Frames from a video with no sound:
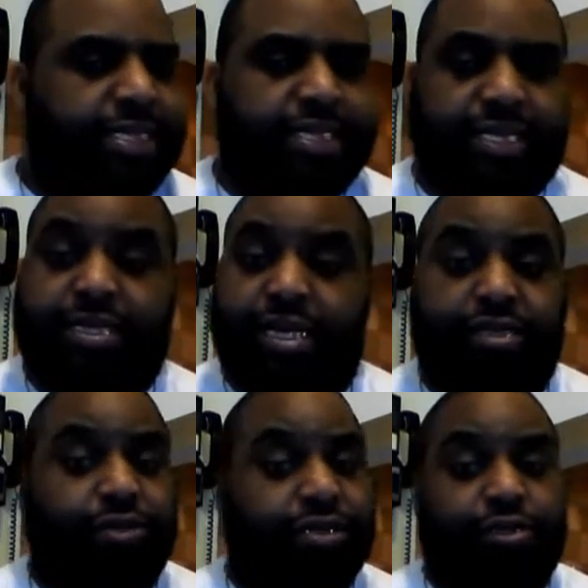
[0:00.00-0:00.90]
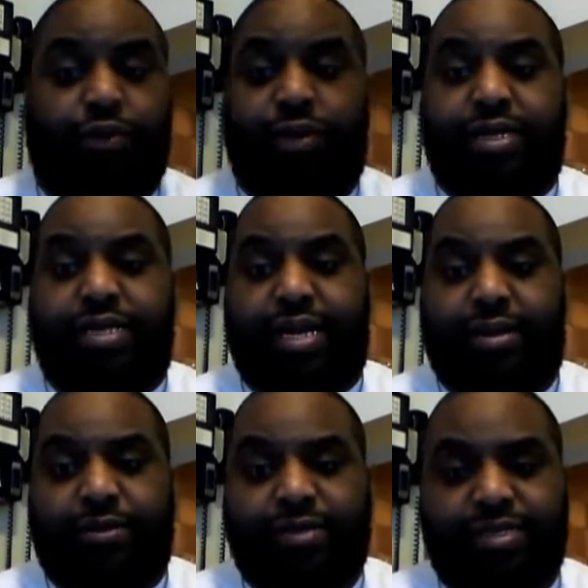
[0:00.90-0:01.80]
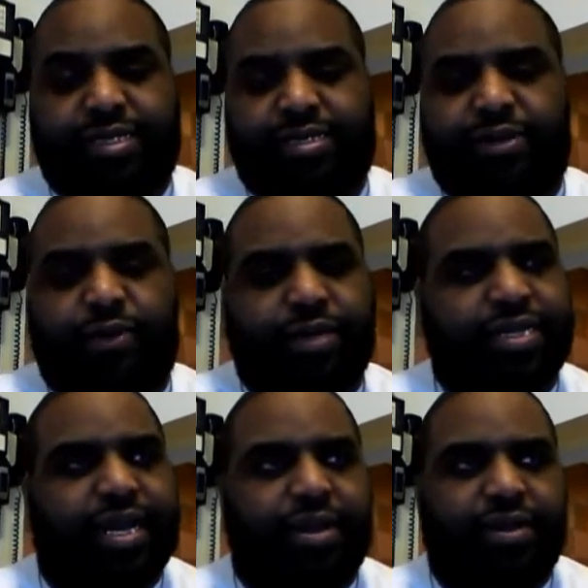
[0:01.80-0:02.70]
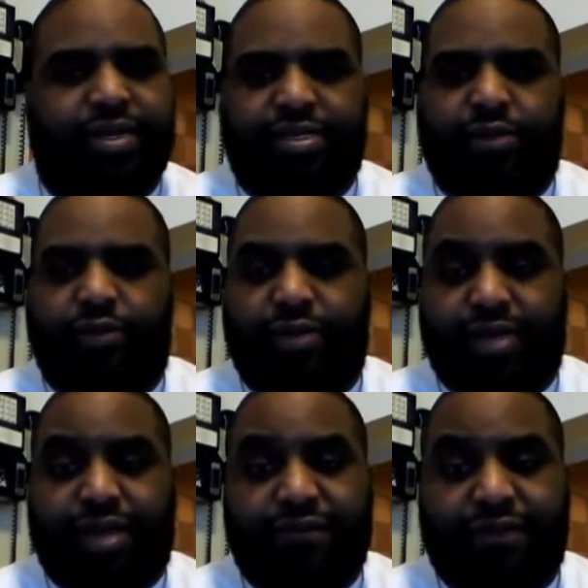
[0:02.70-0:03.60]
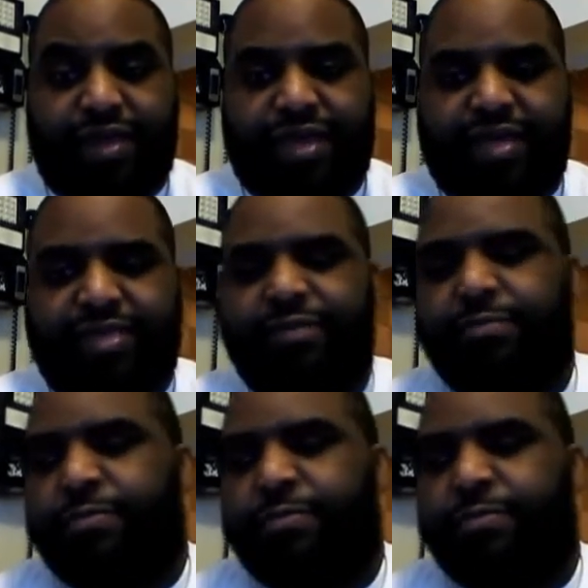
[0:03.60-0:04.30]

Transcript: This country is going down. It's going down, and it's going down fast.